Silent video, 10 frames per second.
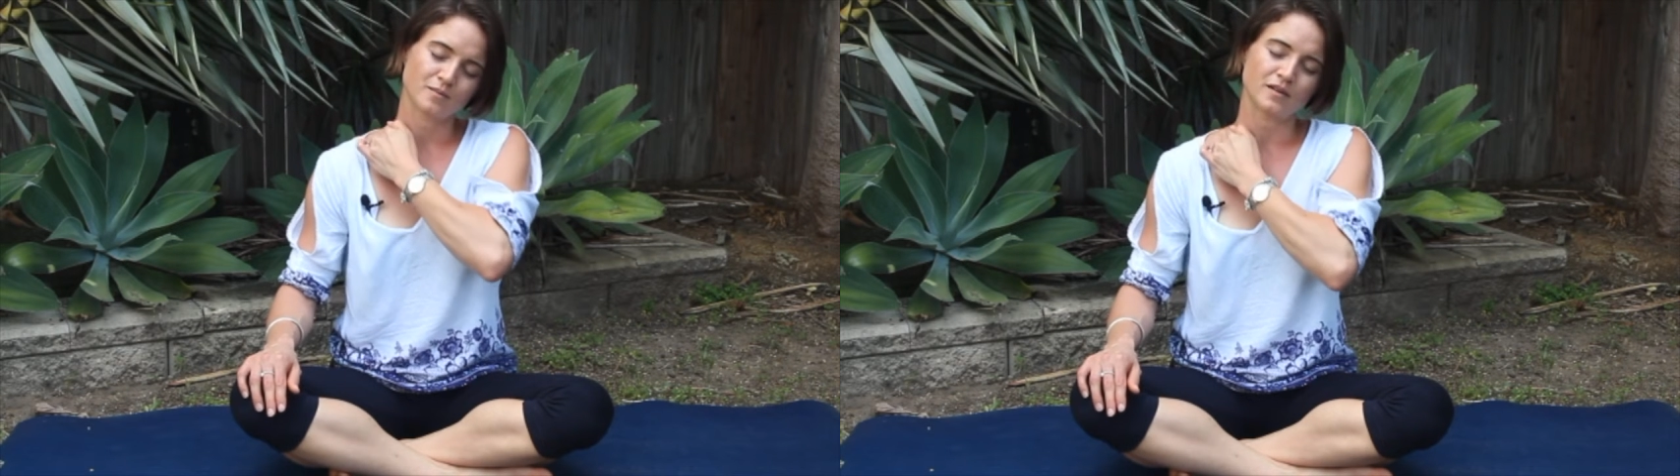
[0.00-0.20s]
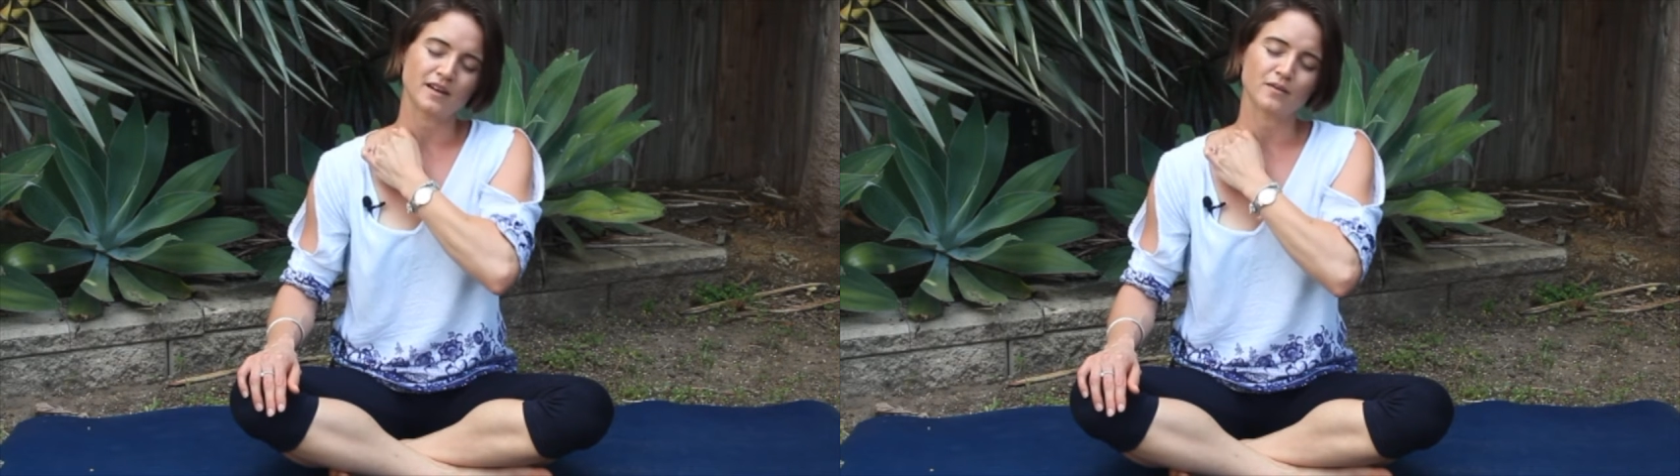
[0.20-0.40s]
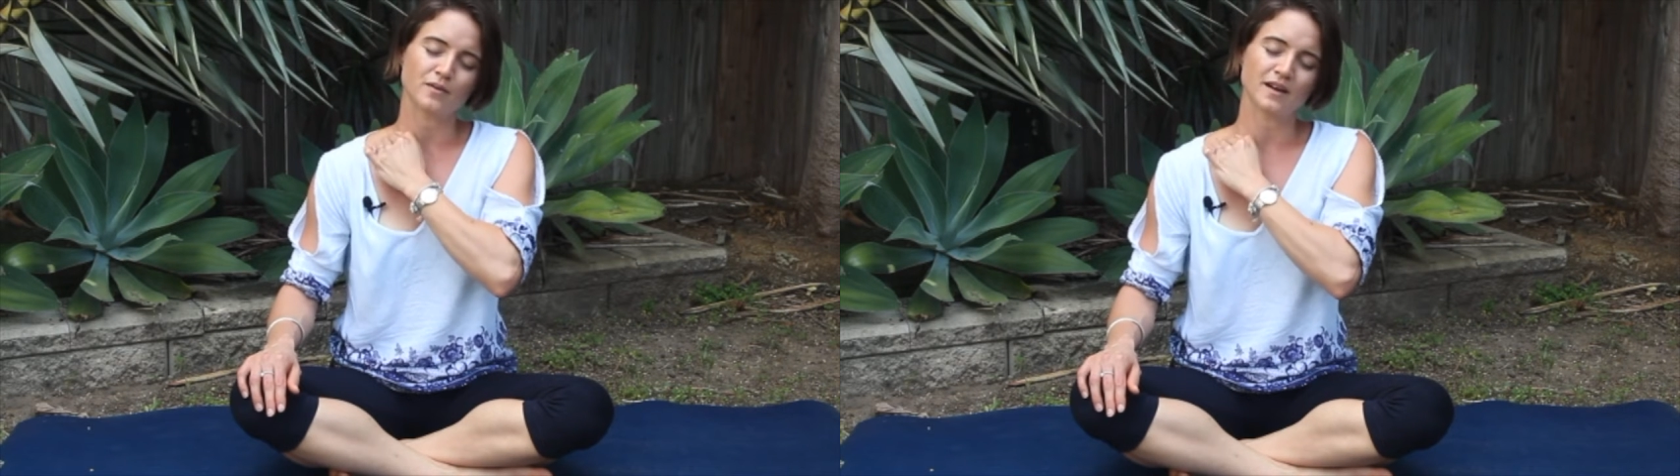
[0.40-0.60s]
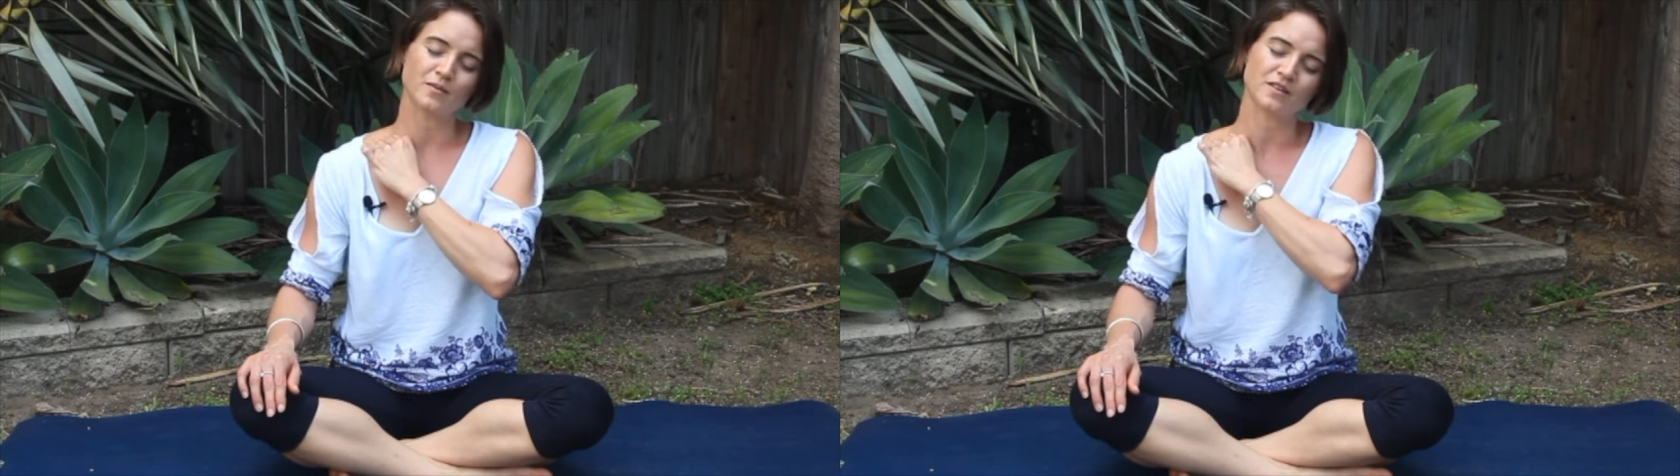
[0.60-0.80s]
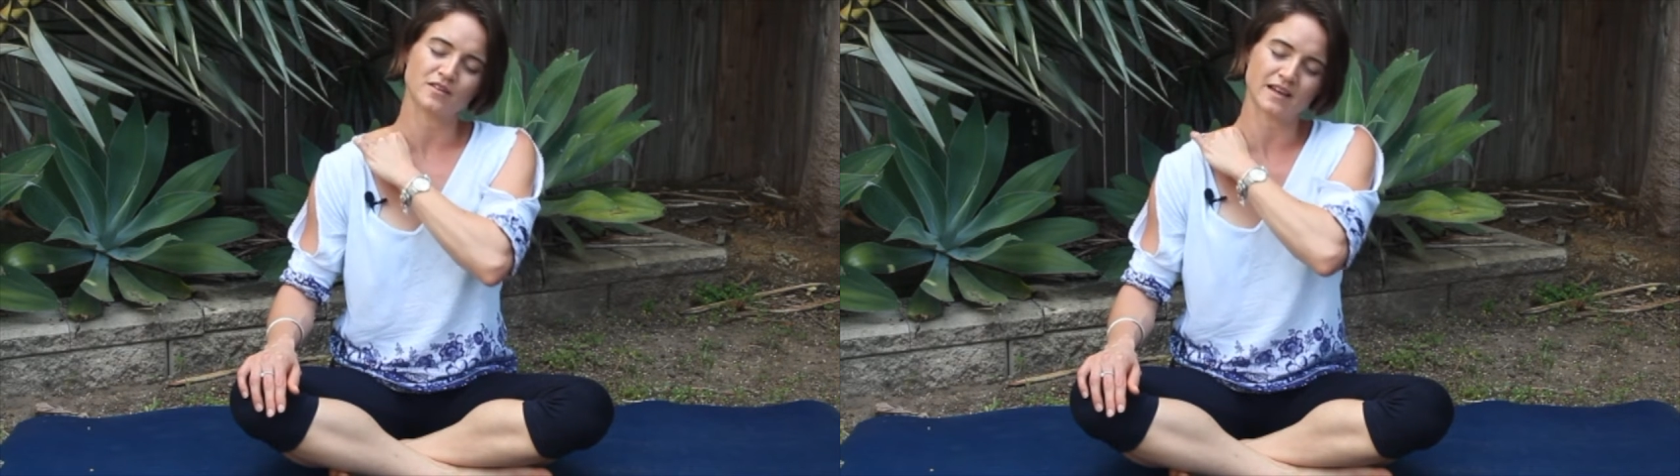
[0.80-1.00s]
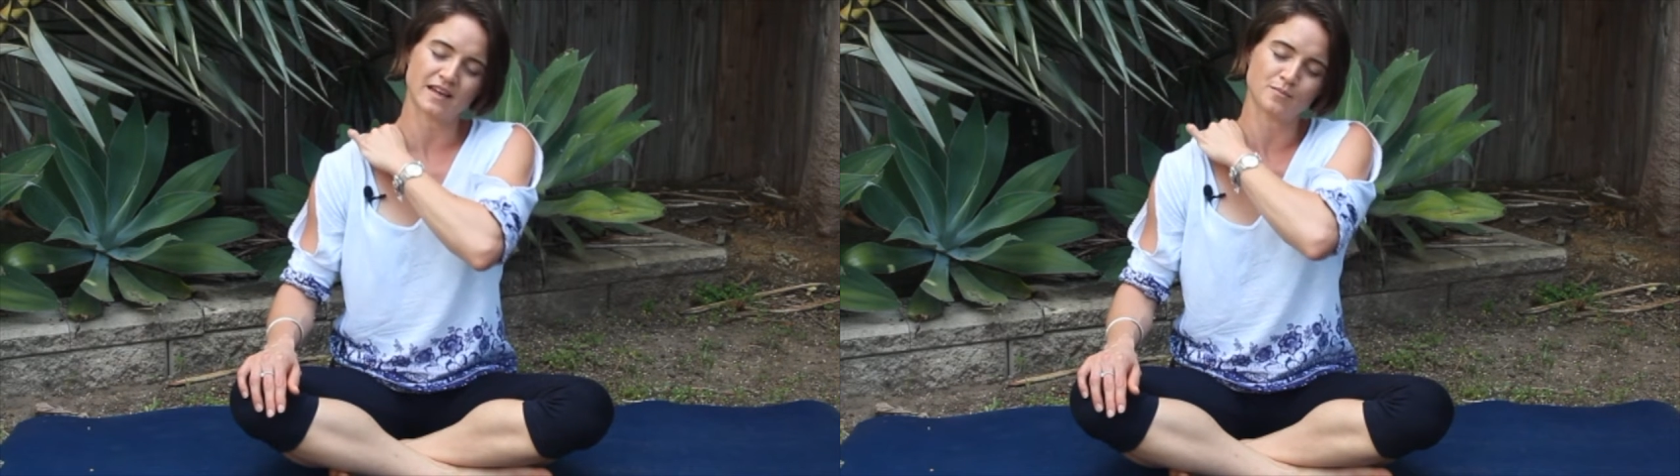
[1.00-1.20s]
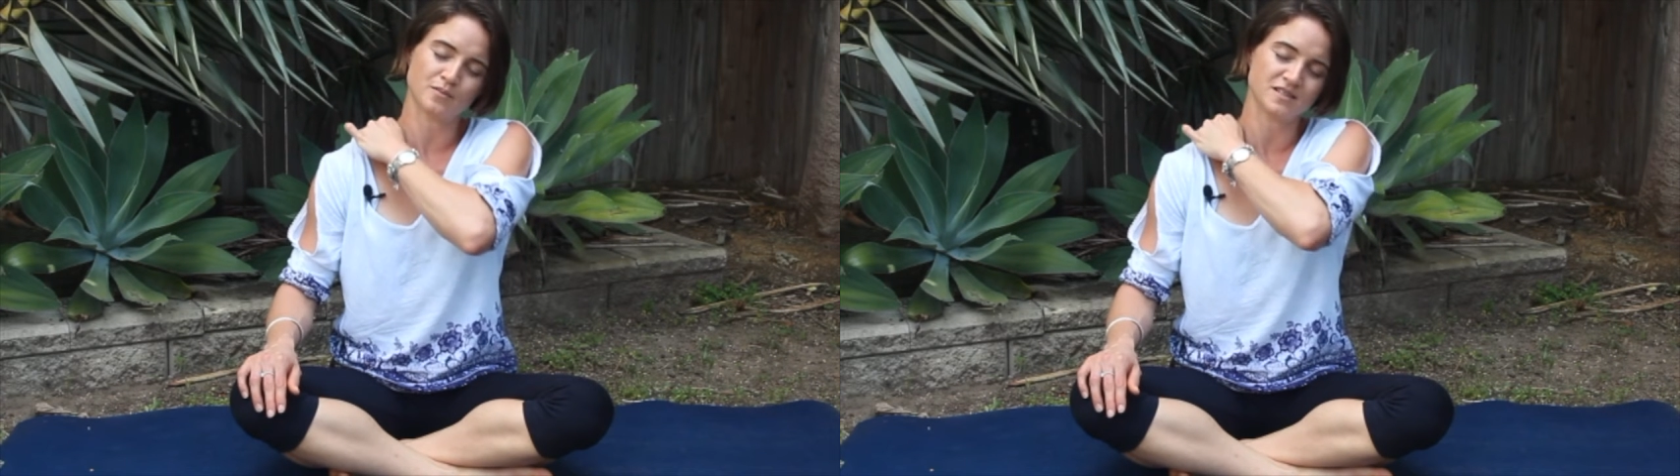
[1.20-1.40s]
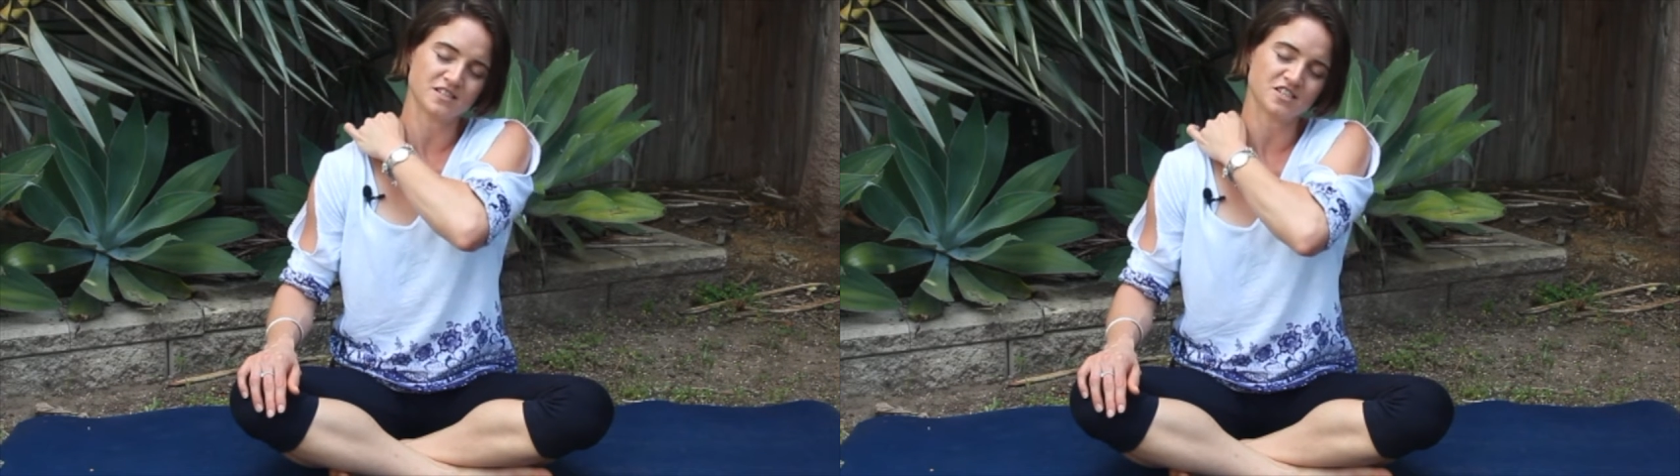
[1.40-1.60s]
Play around with your head
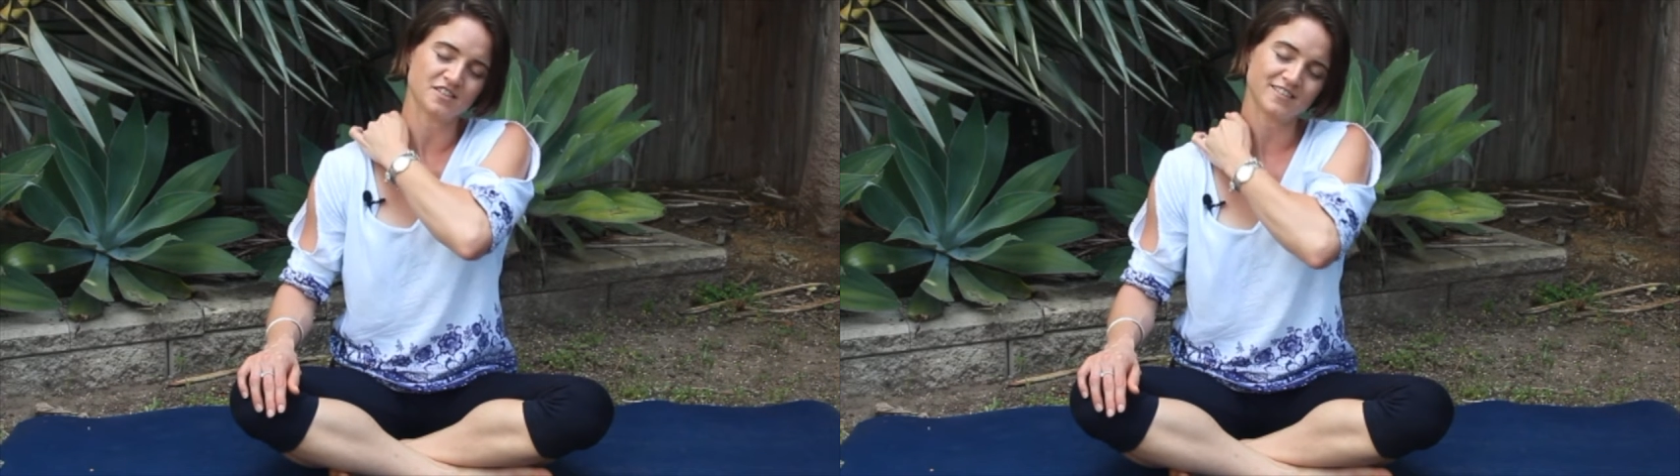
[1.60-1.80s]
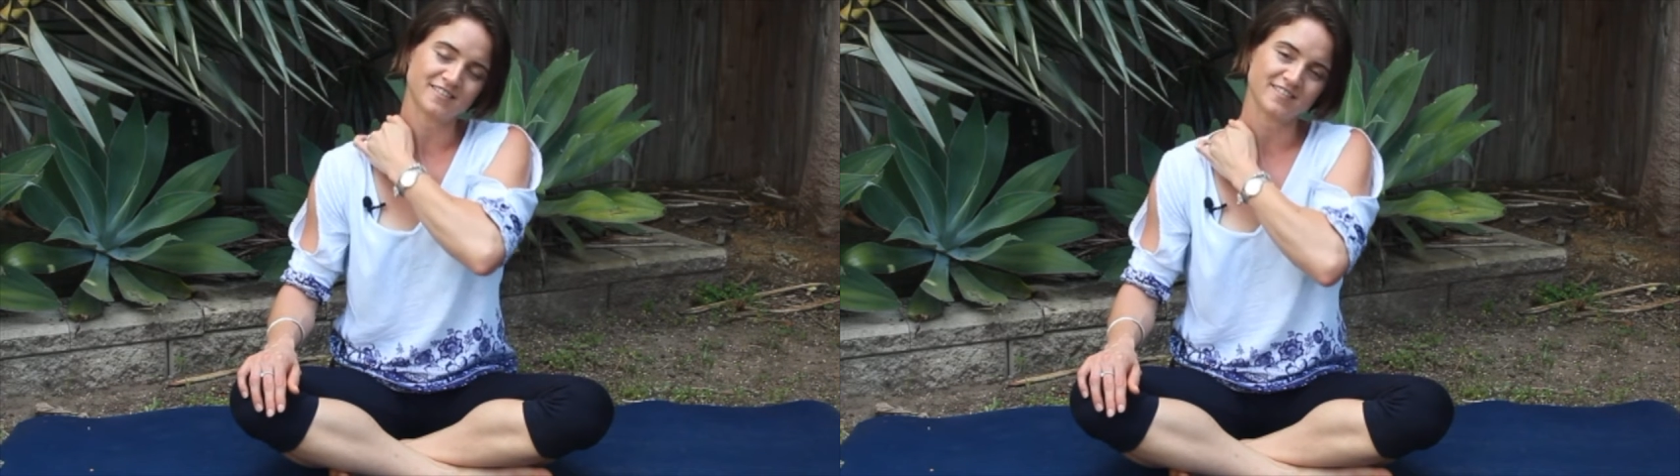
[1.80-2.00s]
position.